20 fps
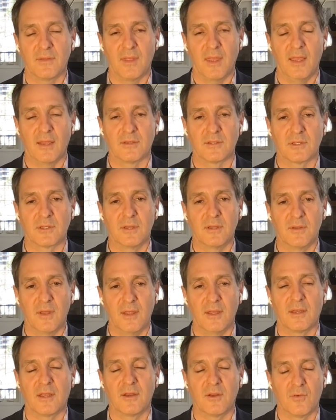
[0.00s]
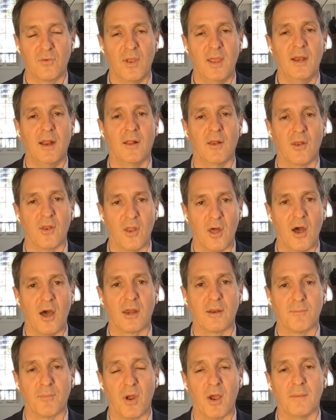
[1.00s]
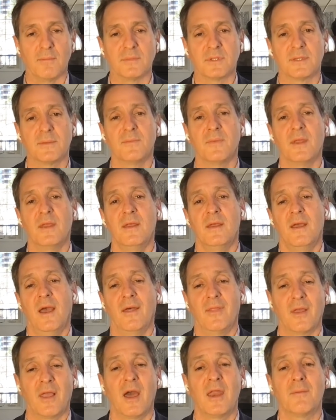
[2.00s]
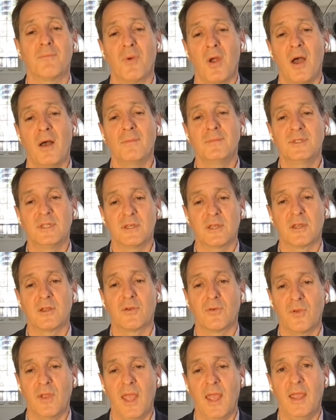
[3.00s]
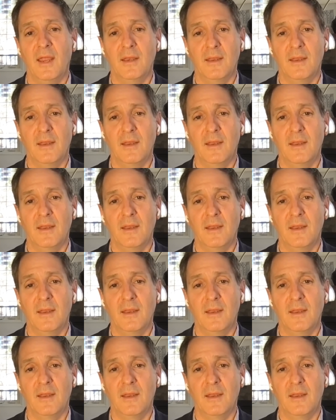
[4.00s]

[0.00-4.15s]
it can create a lot of problems. The kind of problems it can create